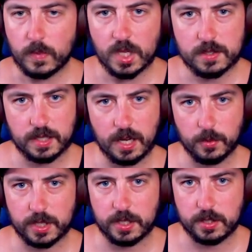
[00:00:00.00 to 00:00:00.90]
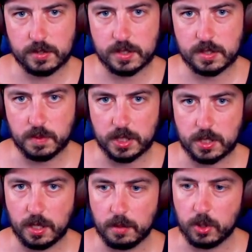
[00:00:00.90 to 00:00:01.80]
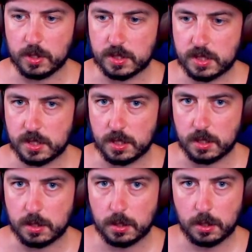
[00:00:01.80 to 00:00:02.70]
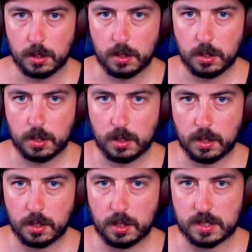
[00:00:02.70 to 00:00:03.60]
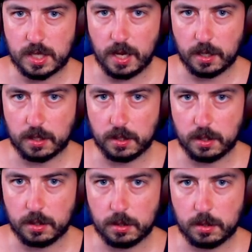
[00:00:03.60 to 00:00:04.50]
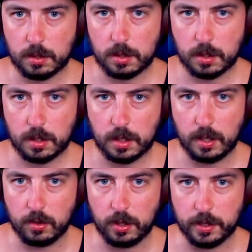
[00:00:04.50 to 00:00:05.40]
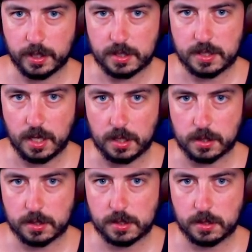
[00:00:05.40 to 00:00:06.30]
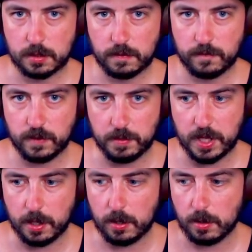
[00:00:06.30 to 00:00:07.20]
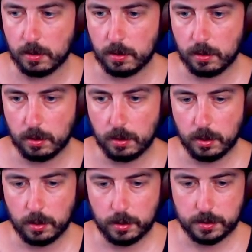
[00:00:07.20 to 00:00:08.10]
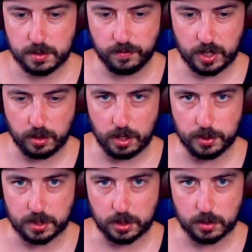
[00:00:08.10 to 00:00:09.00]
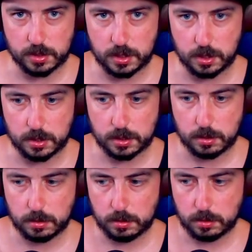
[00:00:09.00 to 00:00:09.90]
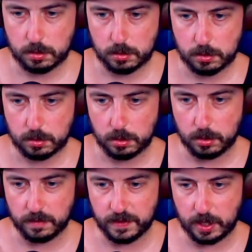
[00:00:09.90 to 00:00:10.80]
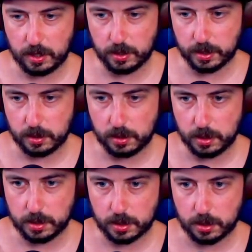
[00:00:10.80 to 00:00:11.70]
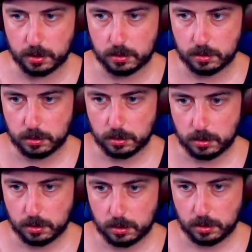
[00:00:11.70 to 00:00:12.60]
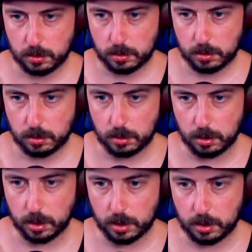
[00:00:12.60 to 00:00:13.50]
So now we're going to use the smudge timer and see exactly how long it takes from there to figure out what the ghost is. Or to figure out how long it'll hunt again. All right.